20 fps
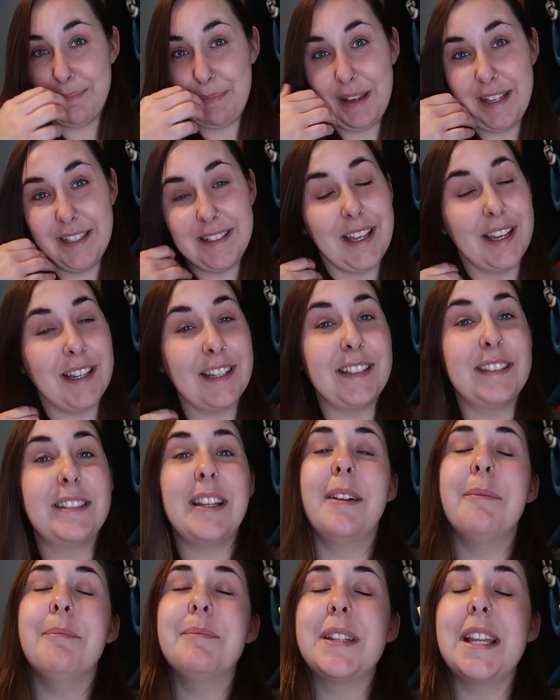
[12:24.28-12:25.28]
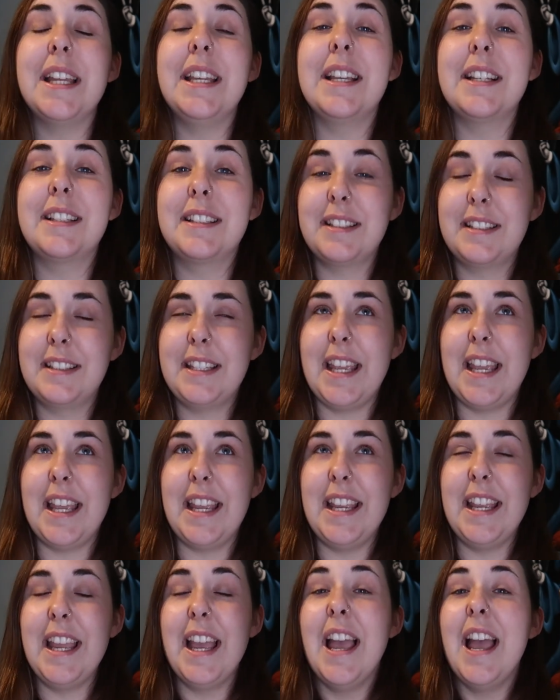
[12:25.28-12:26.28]
being dumped in a
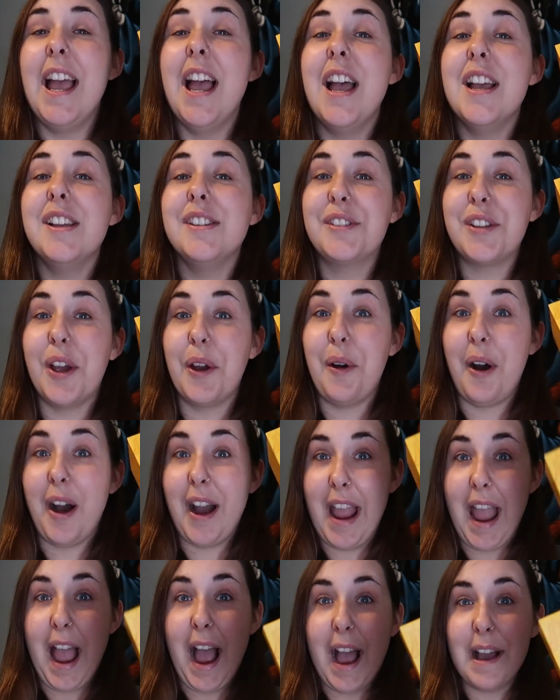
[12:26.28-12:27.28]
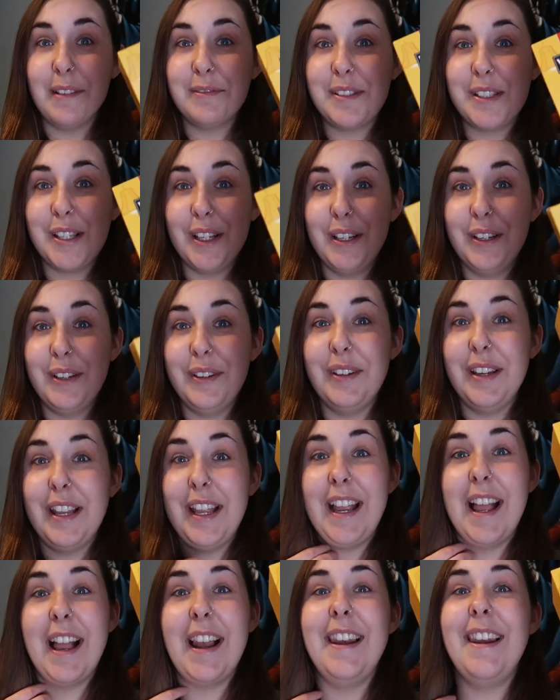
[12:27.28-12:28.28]
tea. So I
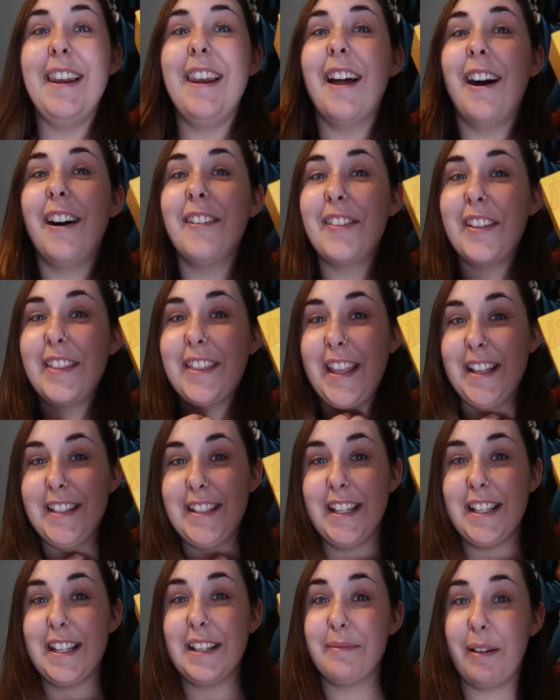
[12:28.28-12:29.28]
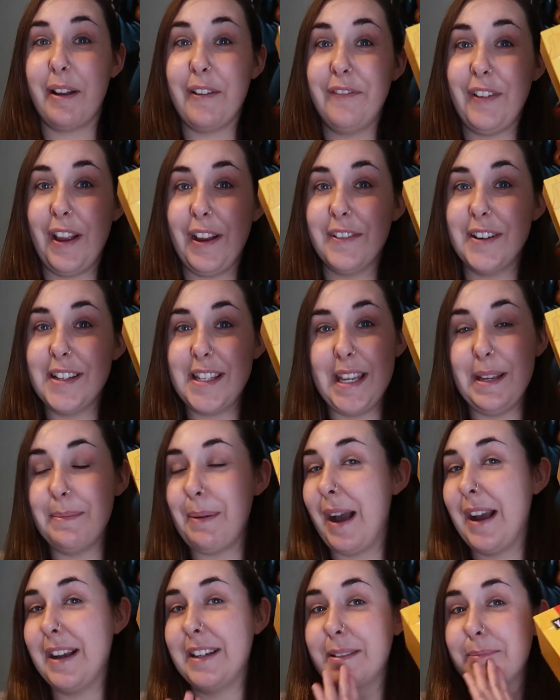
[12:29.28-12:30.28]
absolutely love this. This is my favourite tea
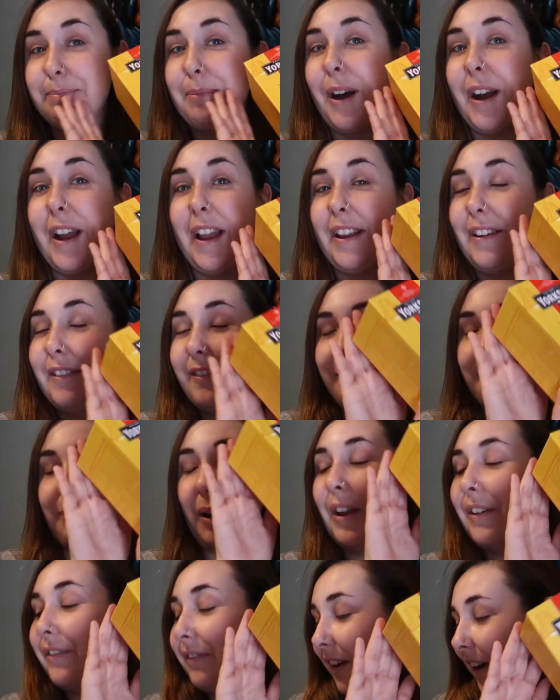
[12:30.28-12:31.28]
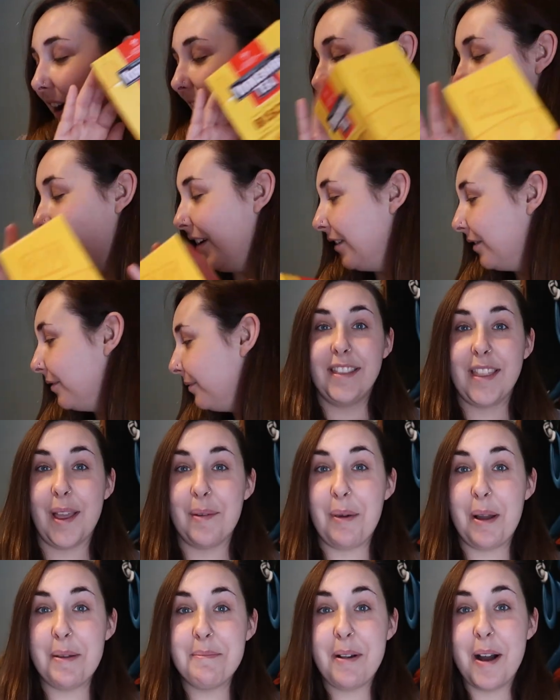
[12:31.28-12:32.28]
bags by far. Then
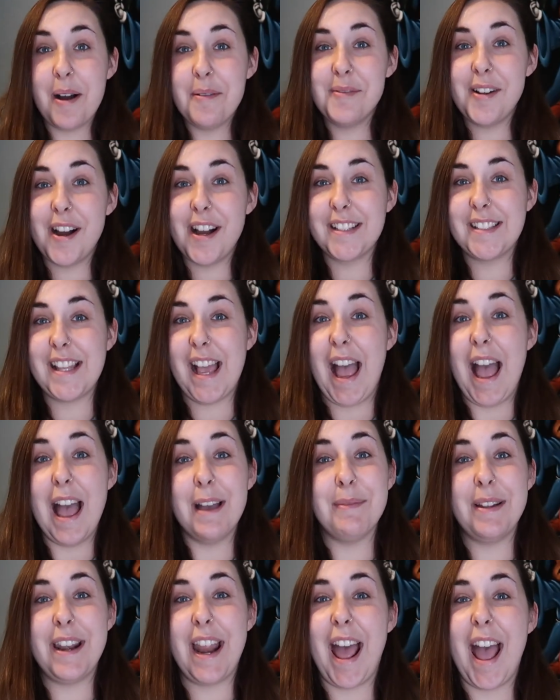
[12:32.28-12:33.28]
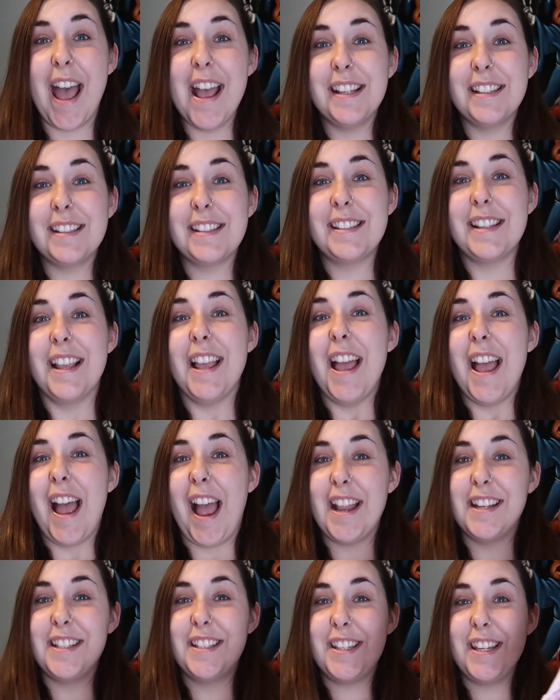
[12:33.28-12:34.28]
my mum works at M&S,
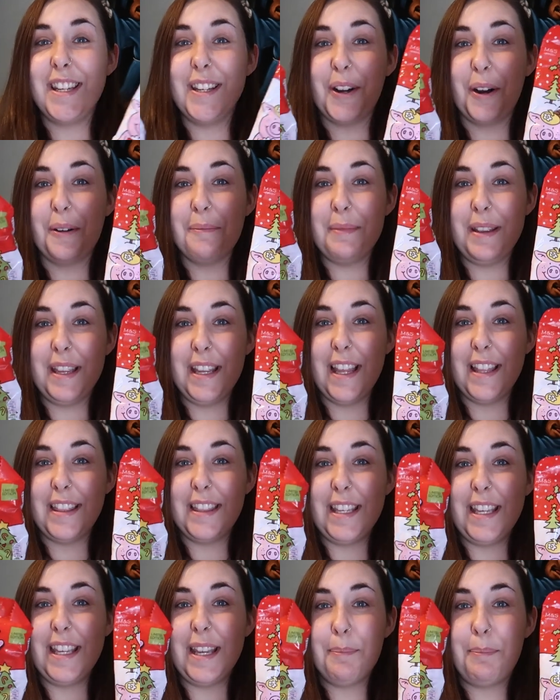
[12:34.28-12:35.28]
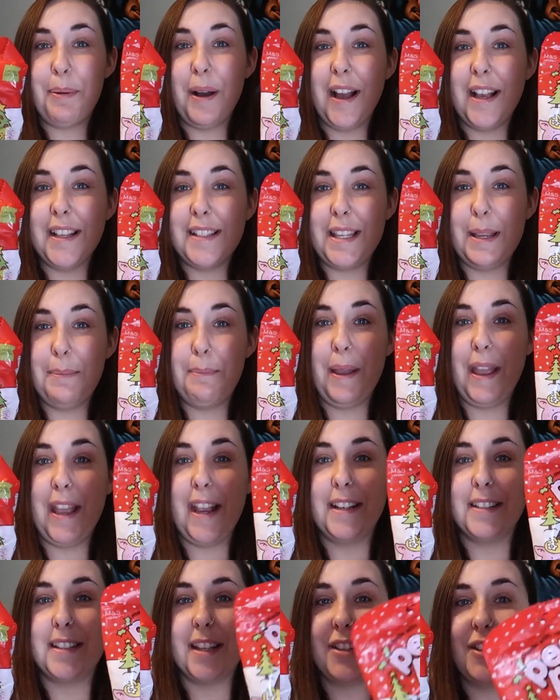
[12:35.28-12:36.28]
and she got me the Percy
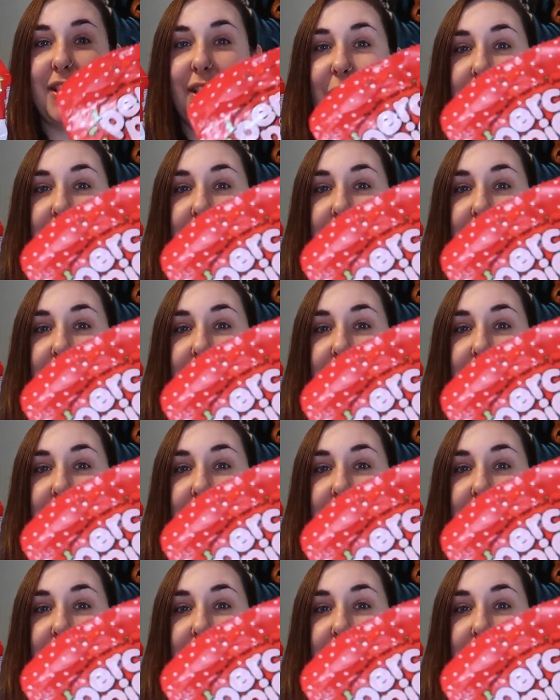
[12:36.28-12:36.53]
Pigs. She